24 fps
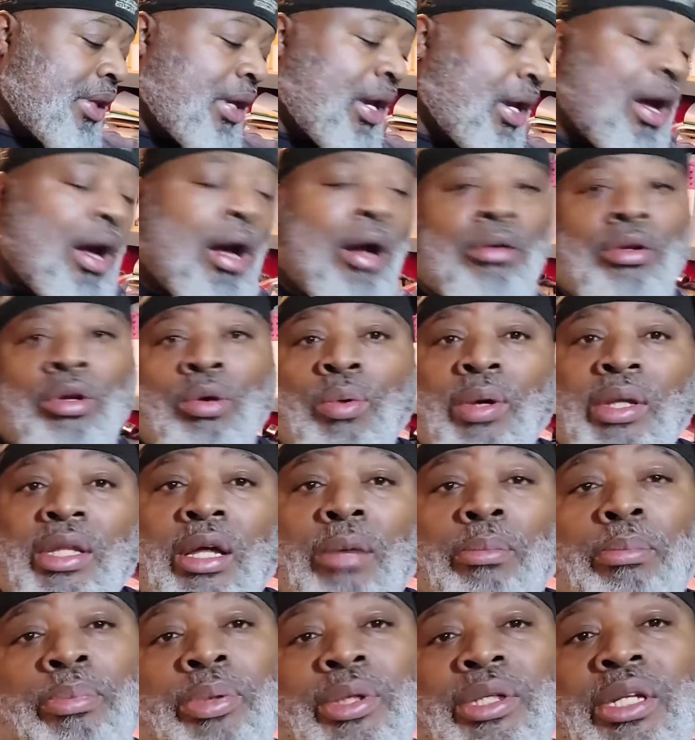I don't know whether I'm
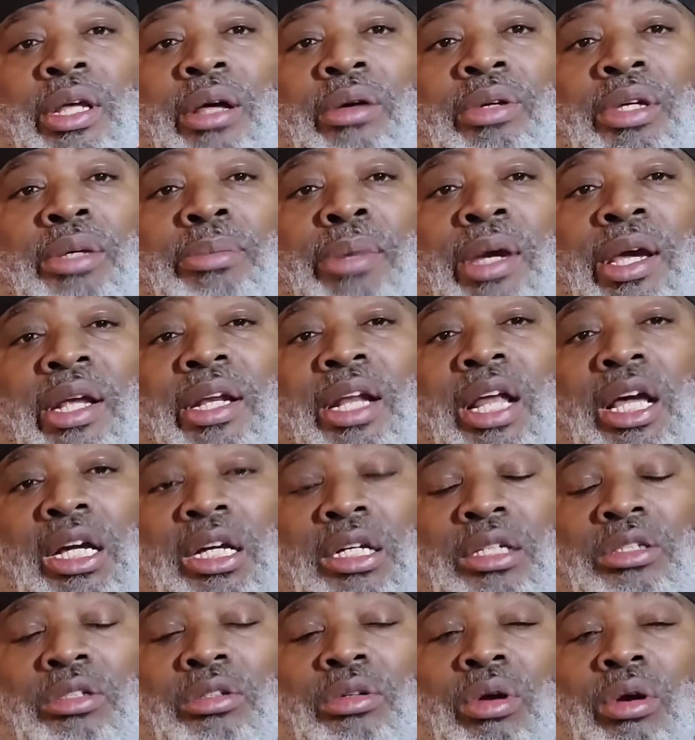going to put that on eBay or not,
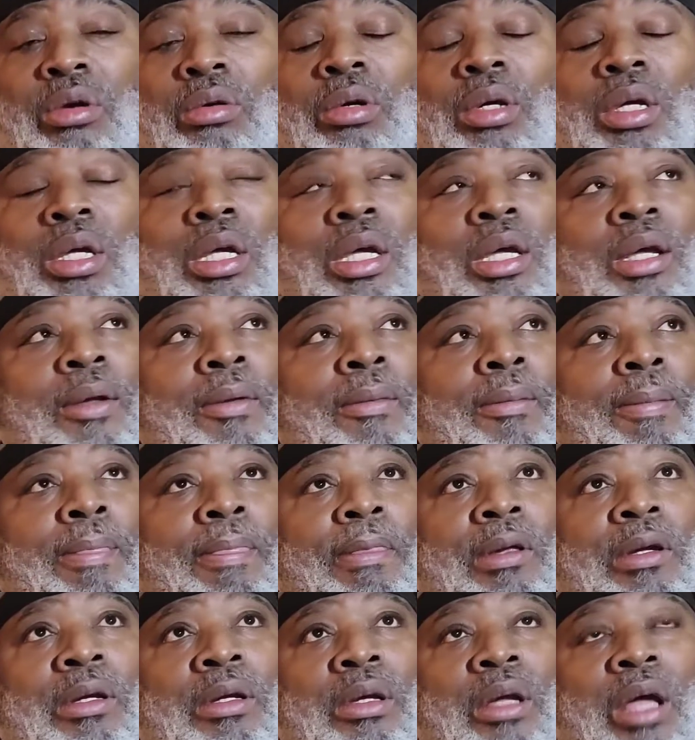because, you know,
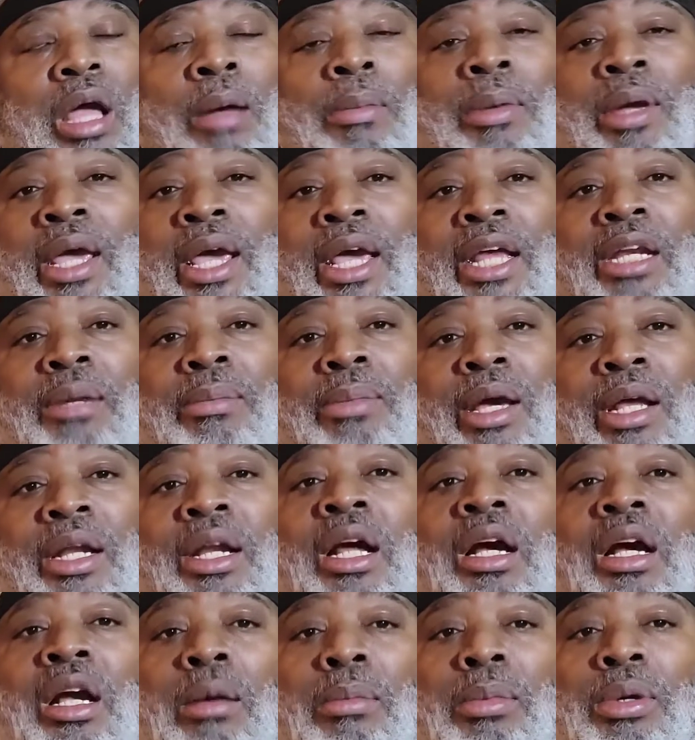I'm a handyman.
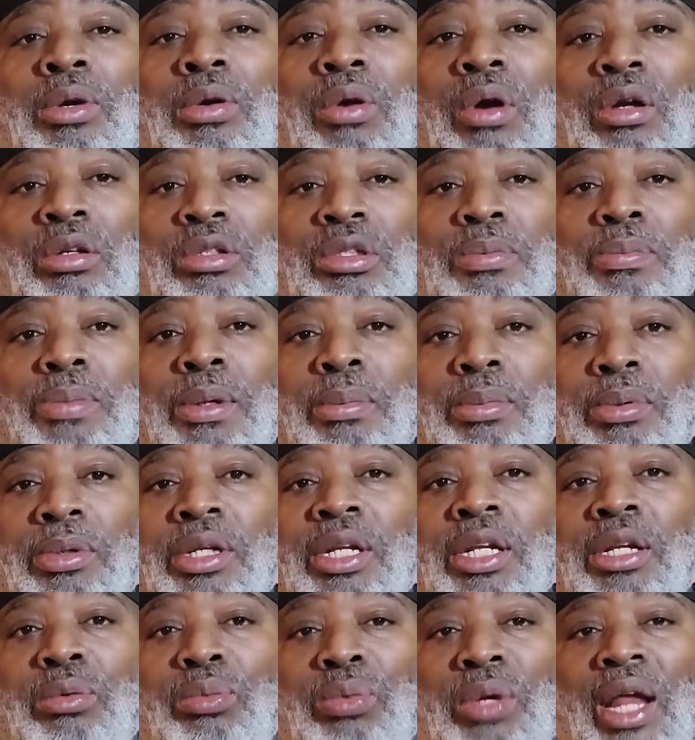I come across people
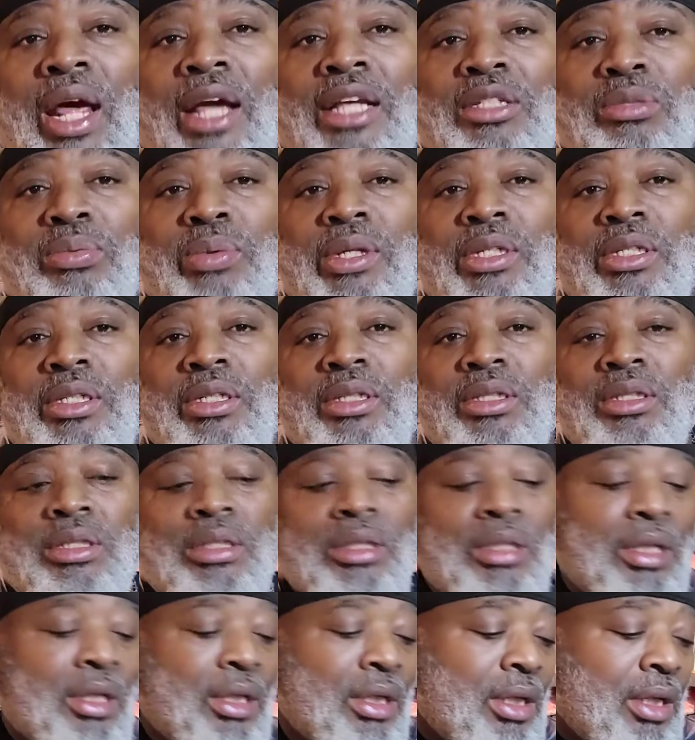needing light switches,
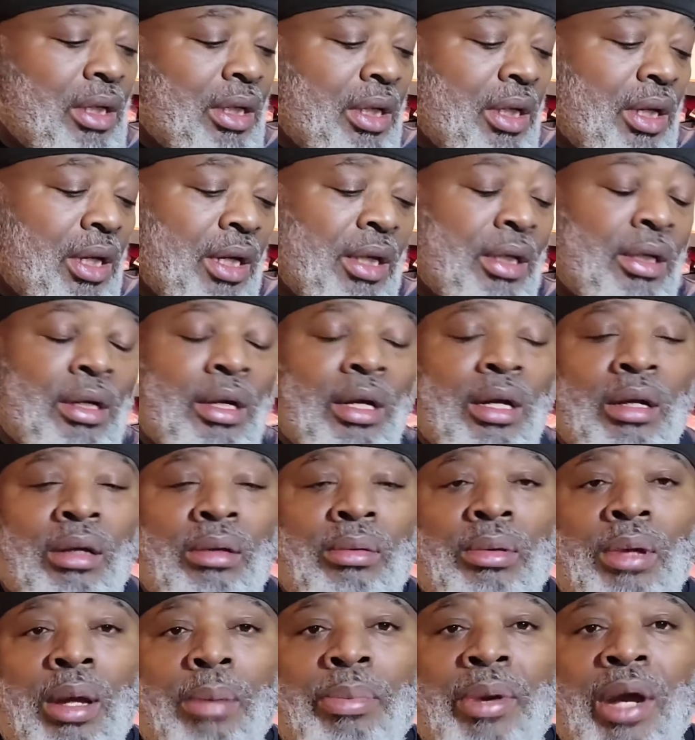and I
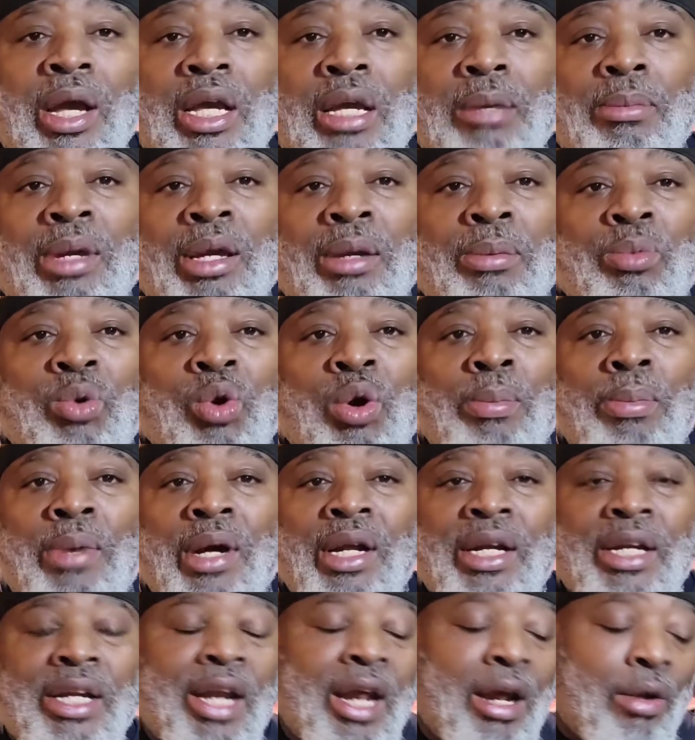probably can make more
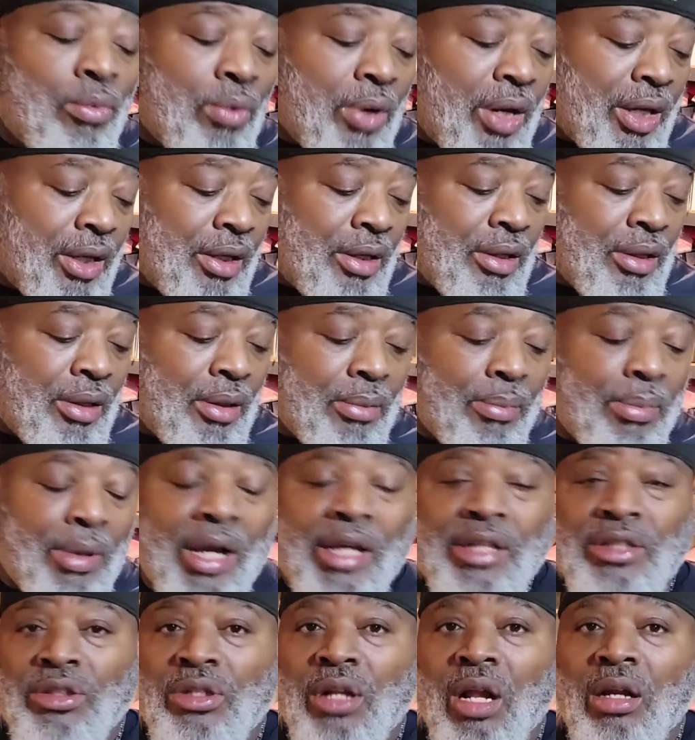money that way by
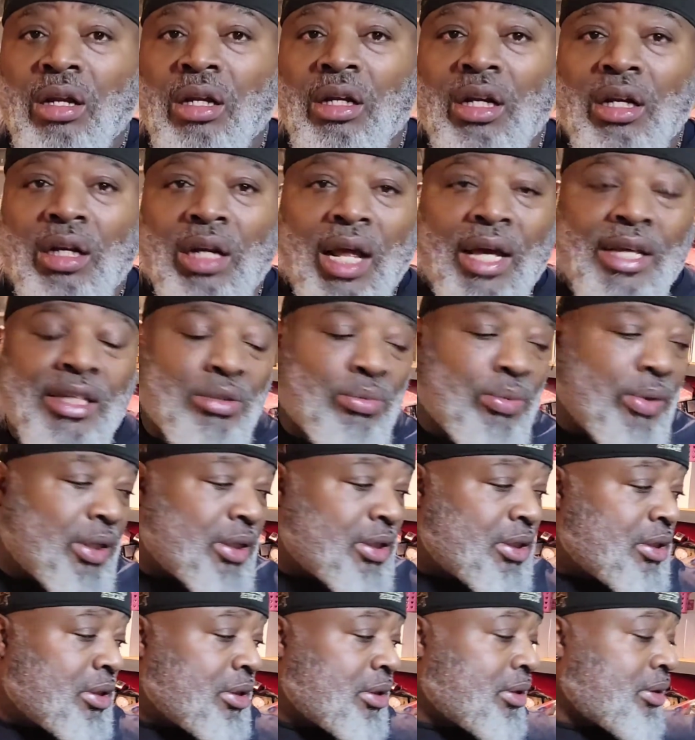installing a light
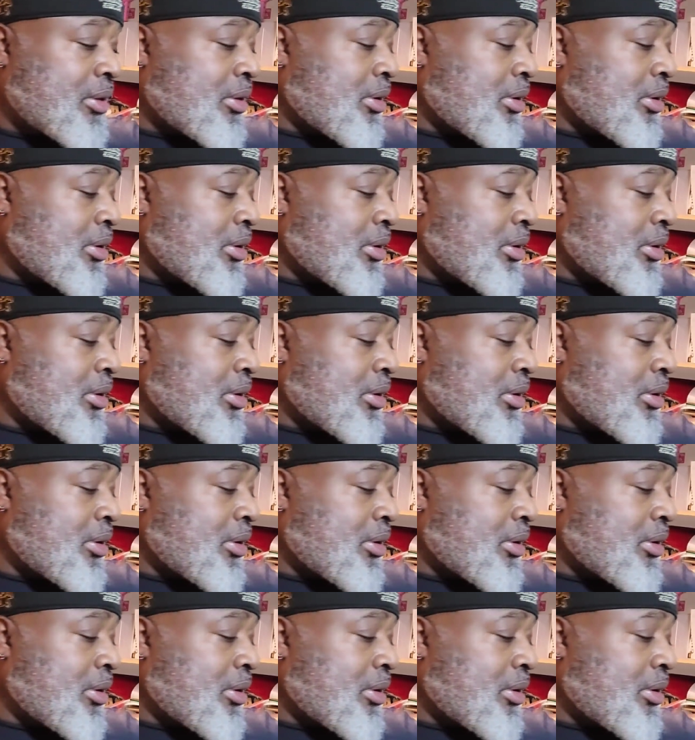switch.